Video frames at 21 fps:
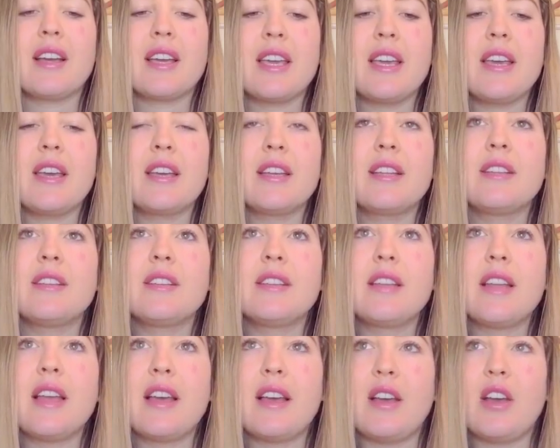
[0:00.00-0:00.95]

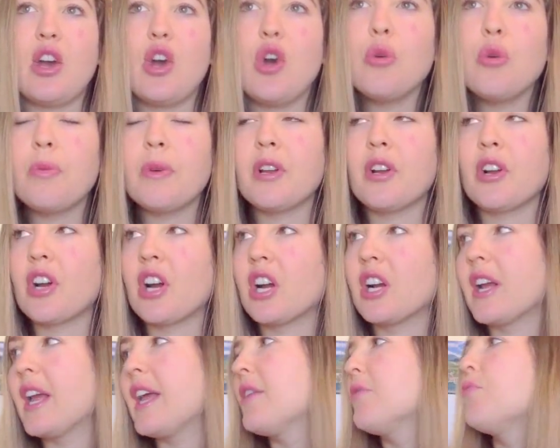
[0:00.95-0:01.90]
can open our
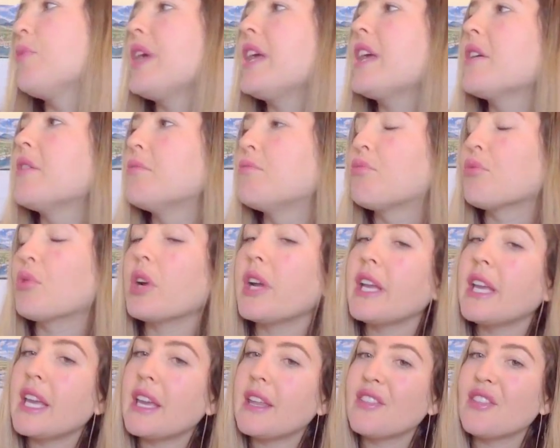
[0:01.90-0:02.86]
heart, and we can
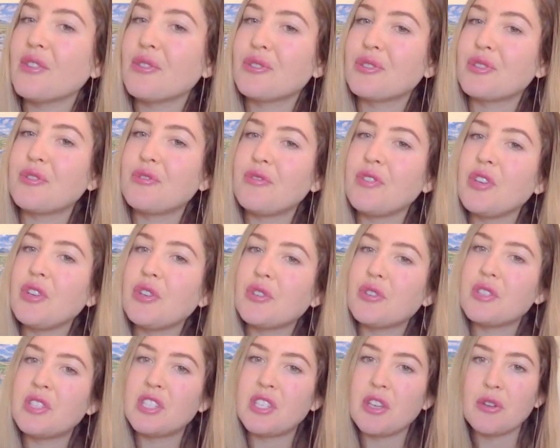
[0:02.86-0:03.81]
bring in those
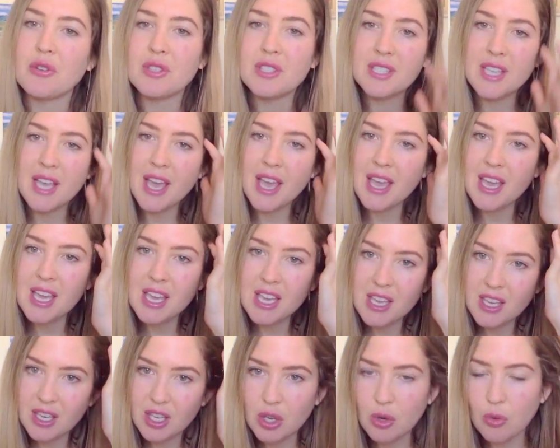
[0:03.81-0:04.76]
foods. So
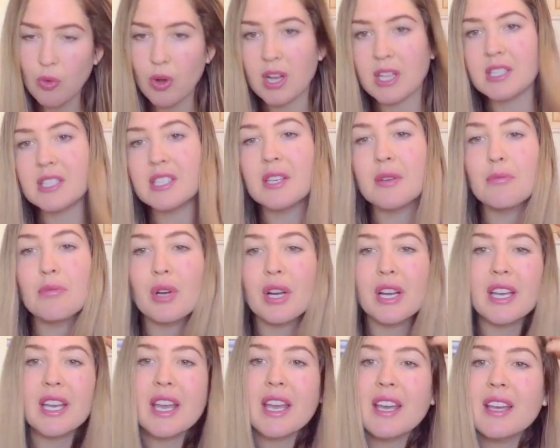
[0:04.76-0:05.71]
say you want to
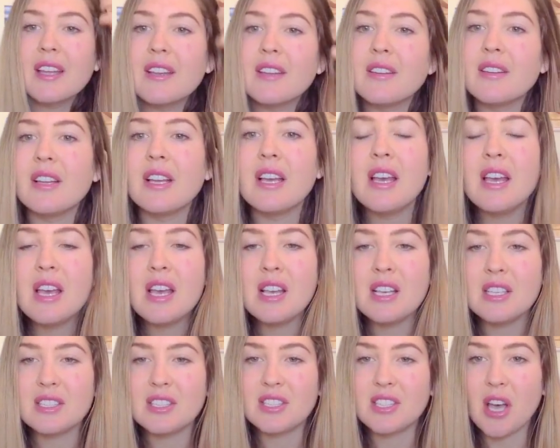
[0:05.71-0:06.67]
bring in
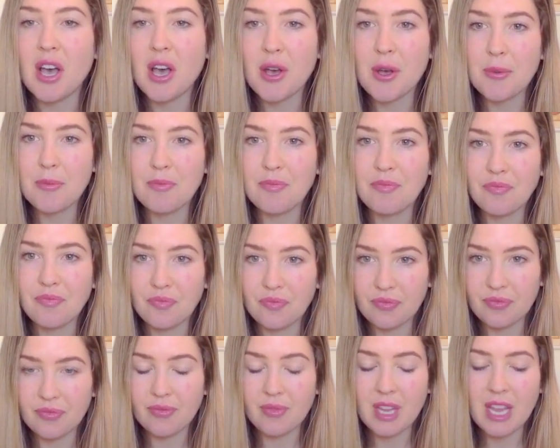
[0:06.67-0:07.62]

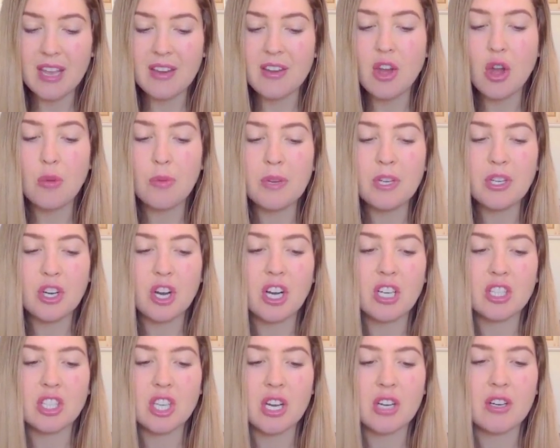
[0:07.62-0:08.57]
some and open your
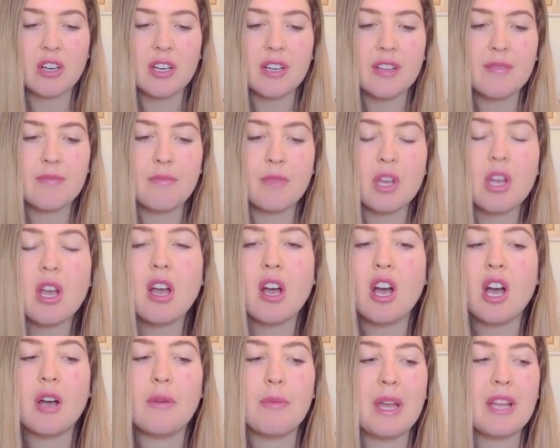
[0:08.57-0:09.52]
heart chakra,
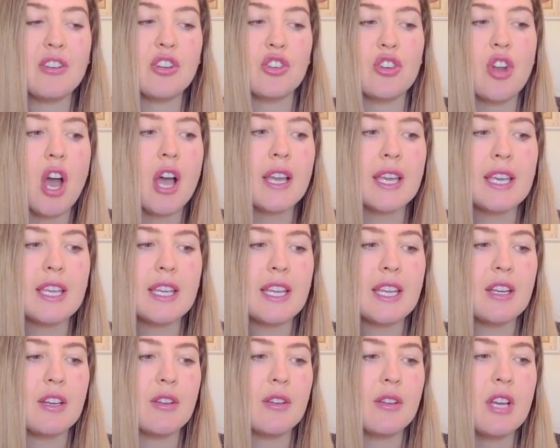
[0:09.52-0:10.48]
and you're not
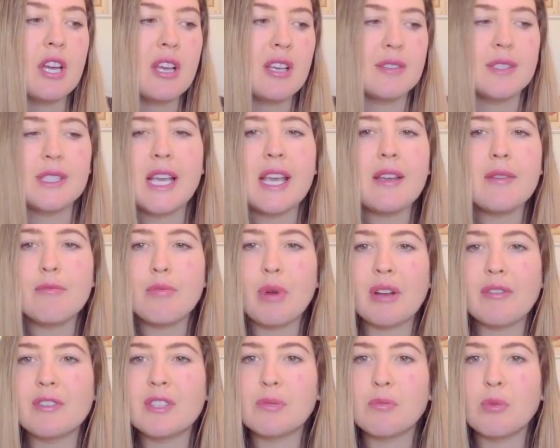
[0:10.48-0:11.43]
eating, say
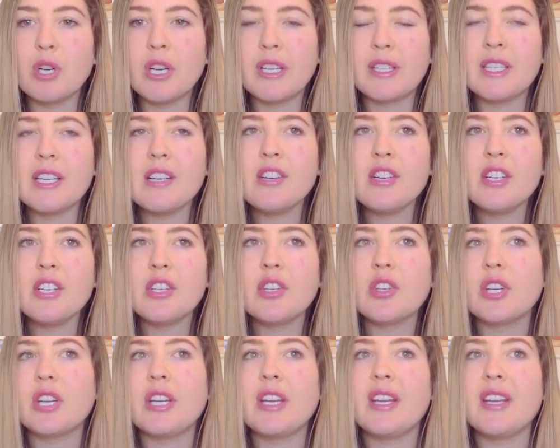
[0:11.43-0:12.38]
breakfast, morning, dinner,
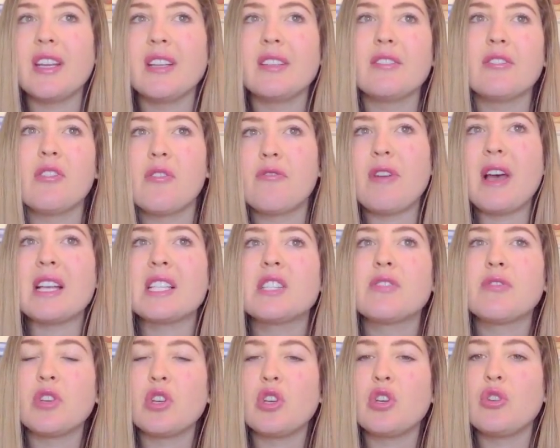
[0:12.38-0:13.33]
you're eating
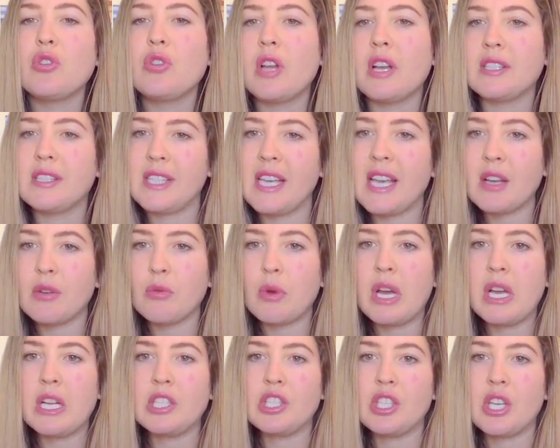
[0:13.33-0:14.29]
fast food, a
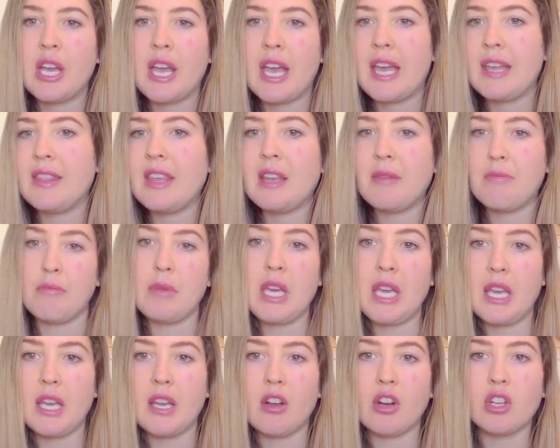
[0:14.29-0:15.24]
sandwich, and then
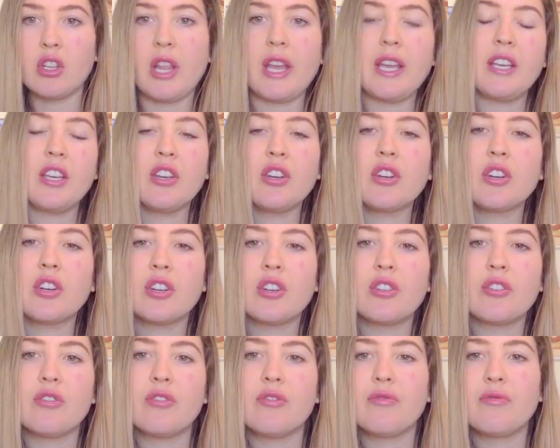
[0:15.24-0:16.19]
meat, or like
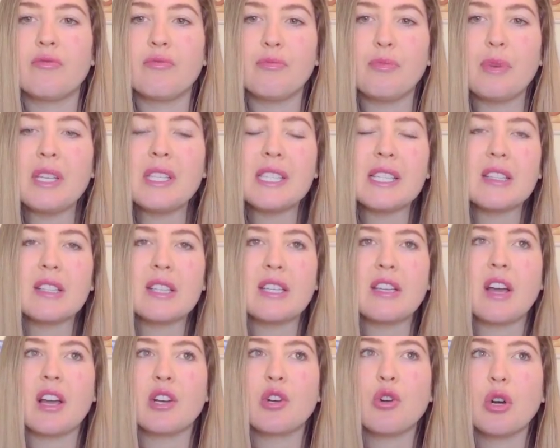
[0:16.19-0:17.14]
you're basically
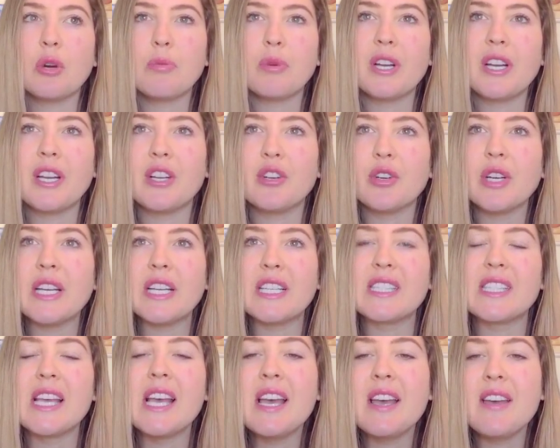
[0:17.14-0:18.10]
not incorporating
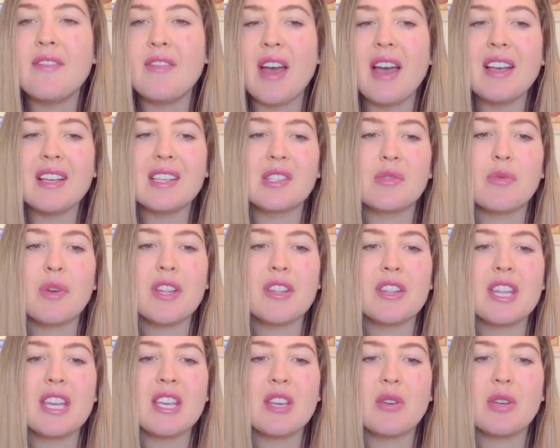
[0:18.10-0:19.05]
greens. That is
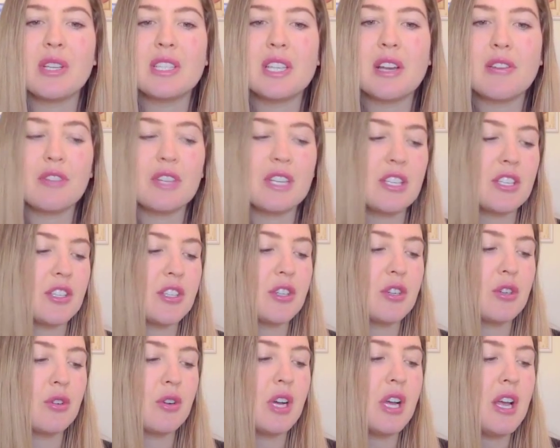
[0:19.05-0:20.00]
one thing you can definitely
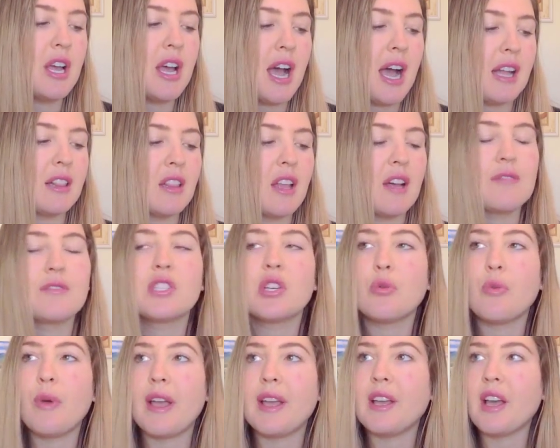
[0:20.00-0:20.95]
do. I love
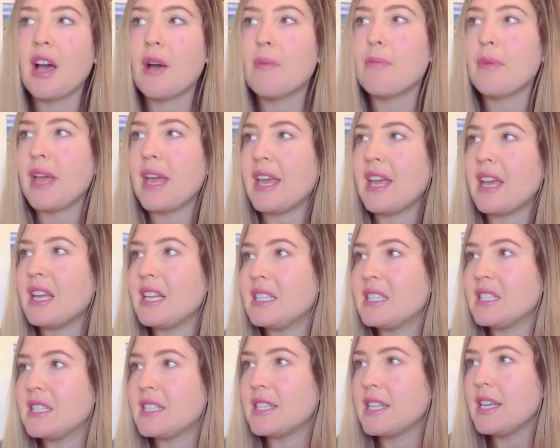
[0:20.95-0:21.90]
to wake up
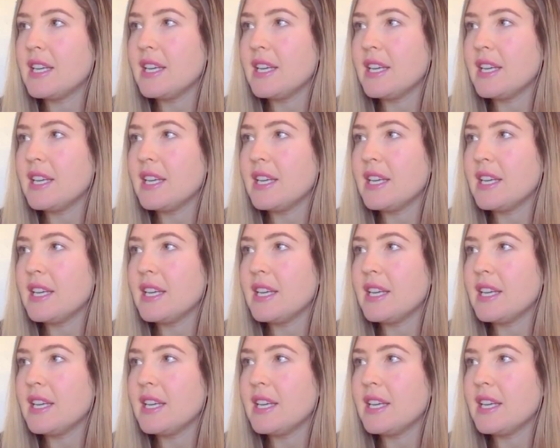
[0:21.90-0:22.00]
and